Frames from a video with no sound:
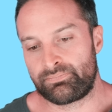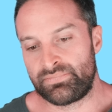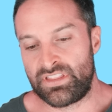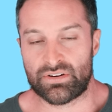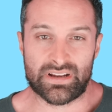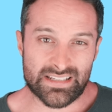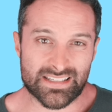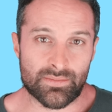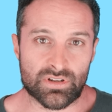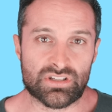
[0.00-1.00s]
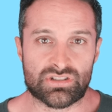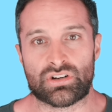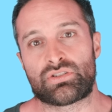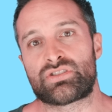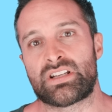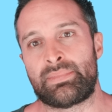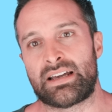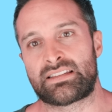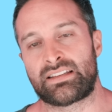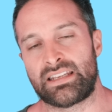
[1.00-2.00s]
there is some concerns
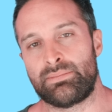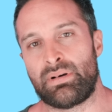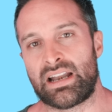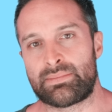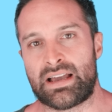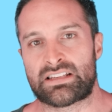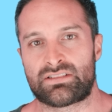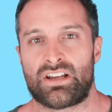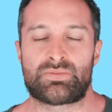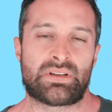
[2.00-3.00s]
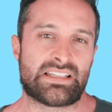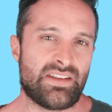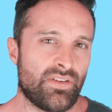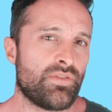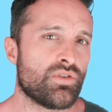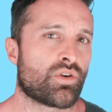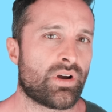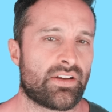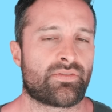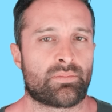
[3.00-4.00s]
about the lean body mass loss, because even if you
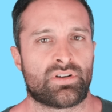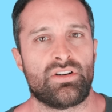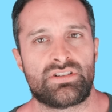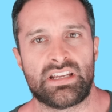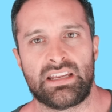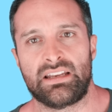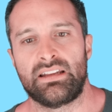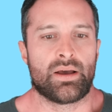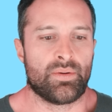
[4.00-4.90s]
equate for protein,